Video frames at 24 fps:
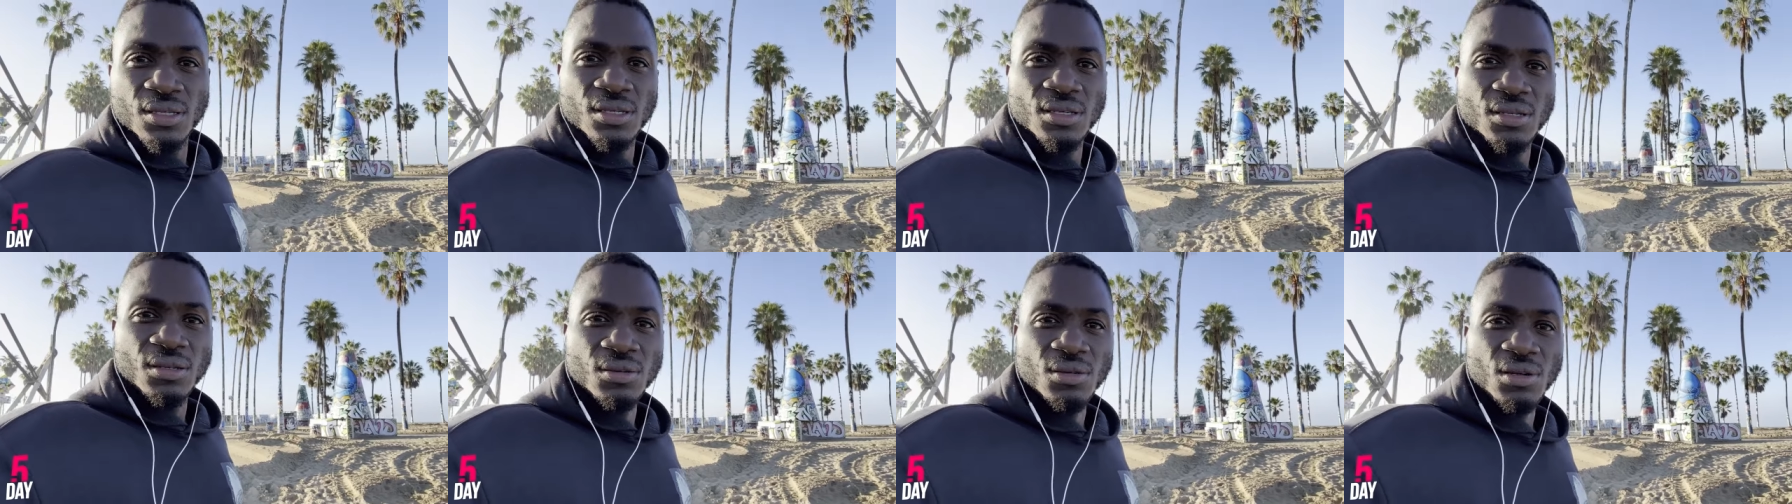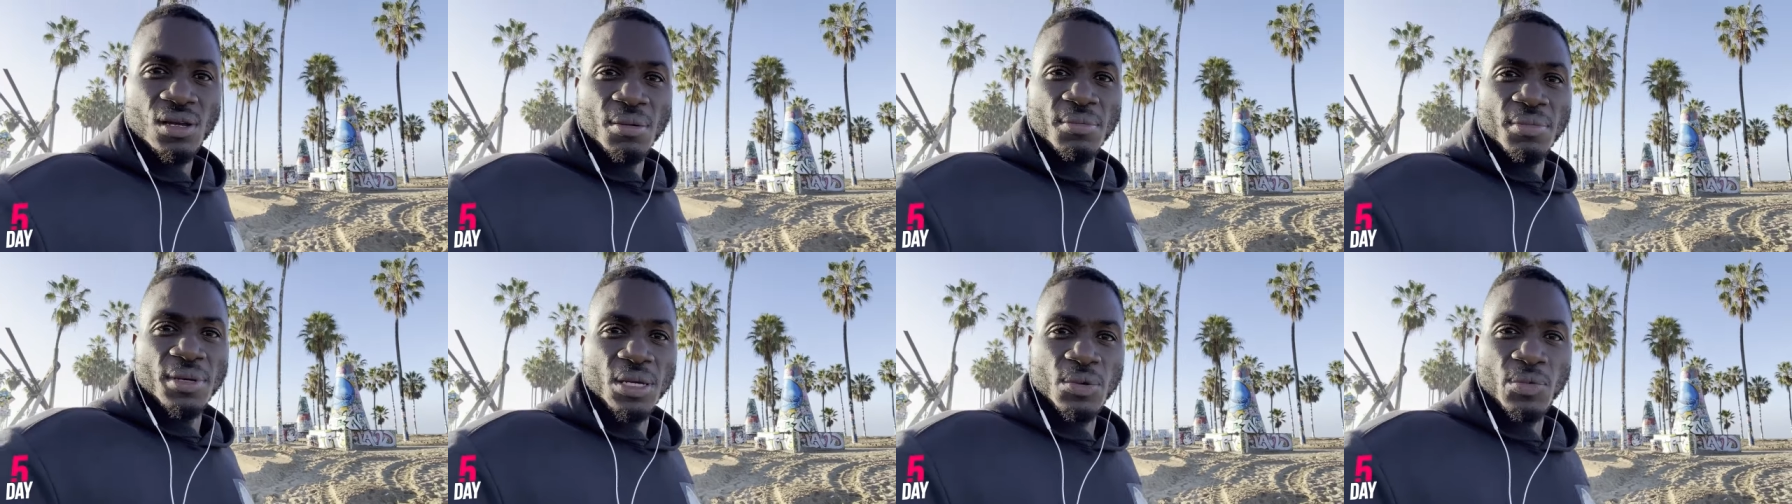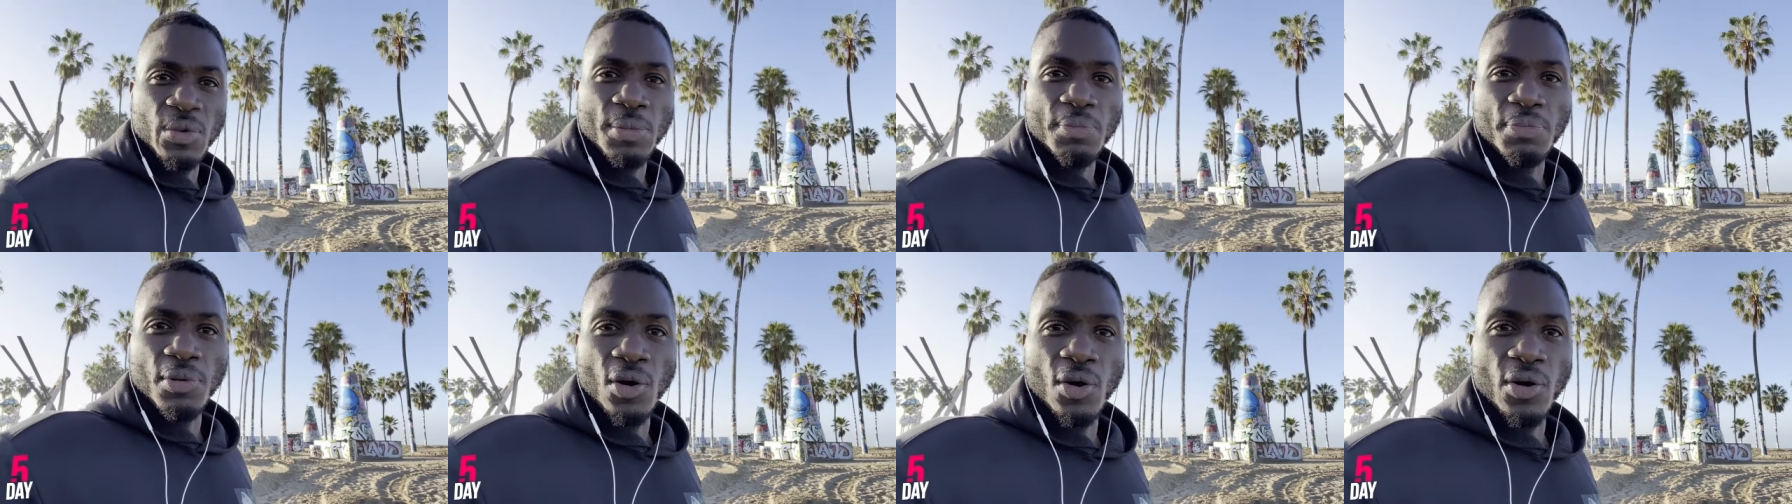You know what I mean?
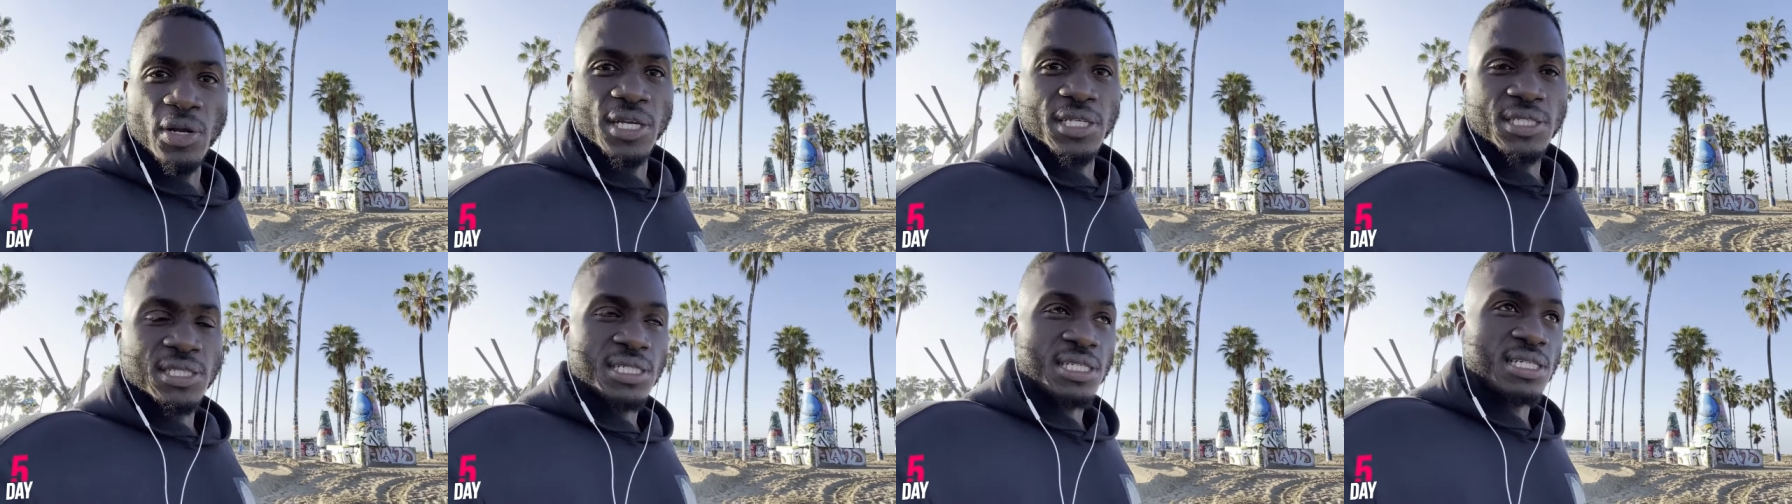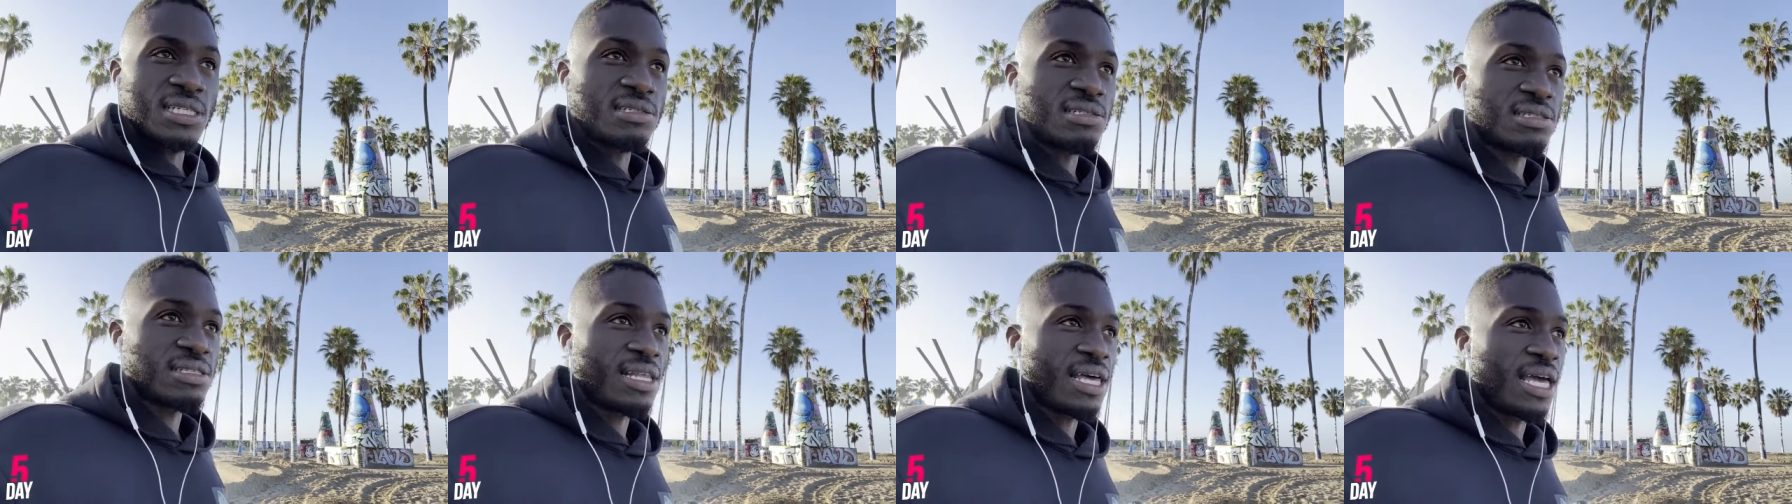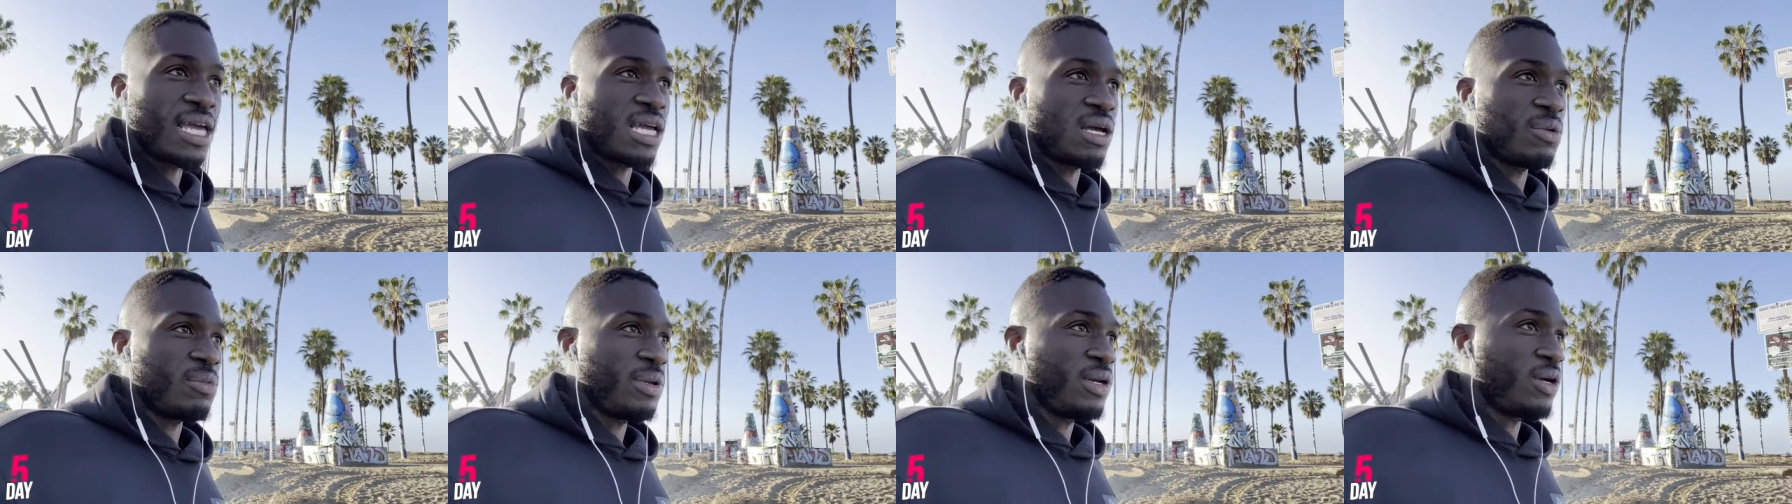We born into this
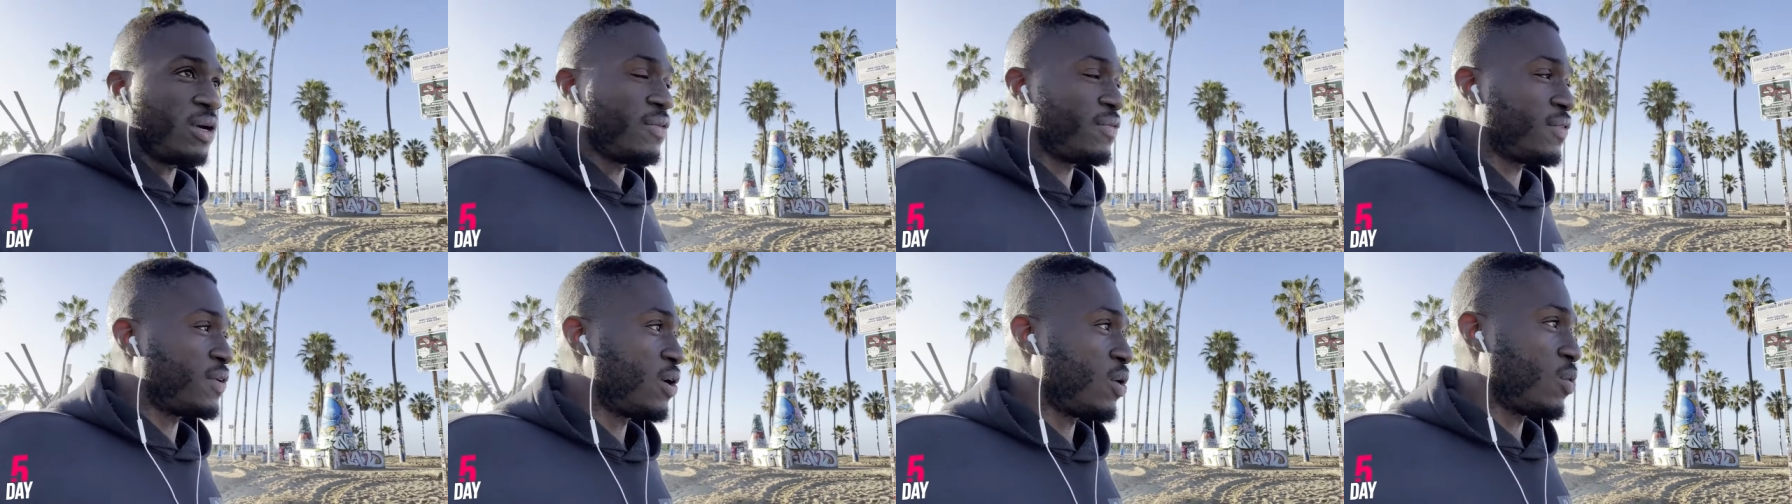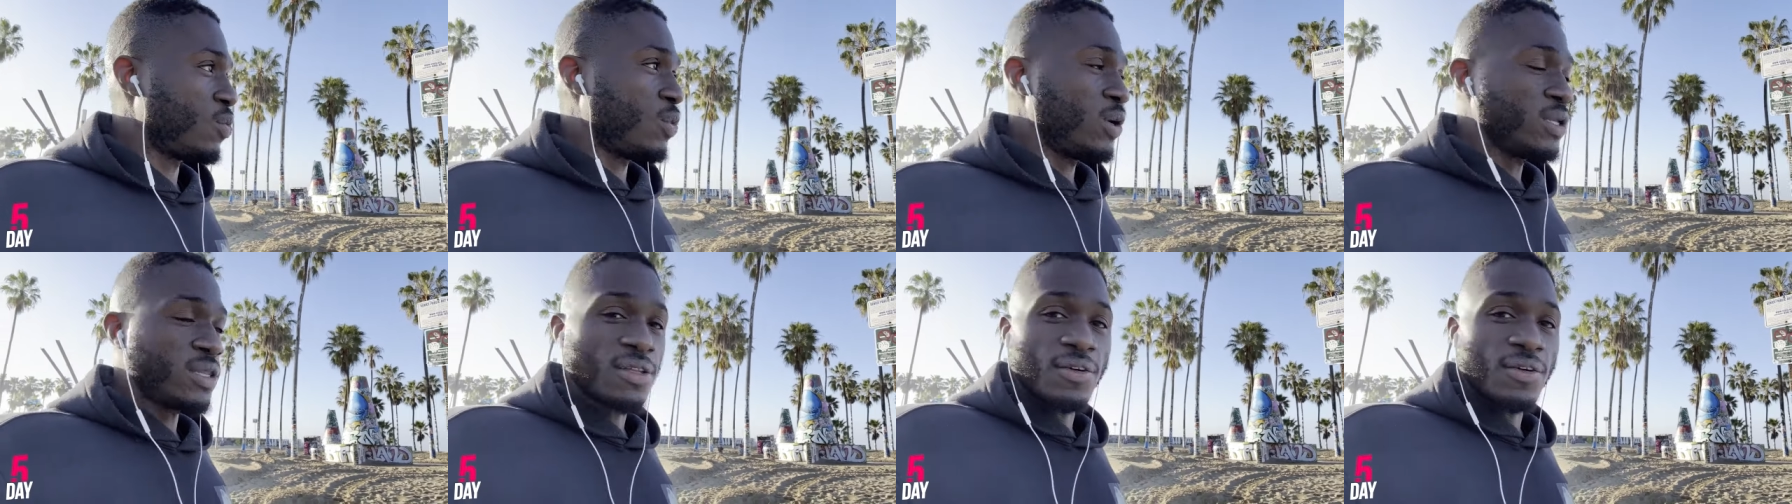thing and we don't even know what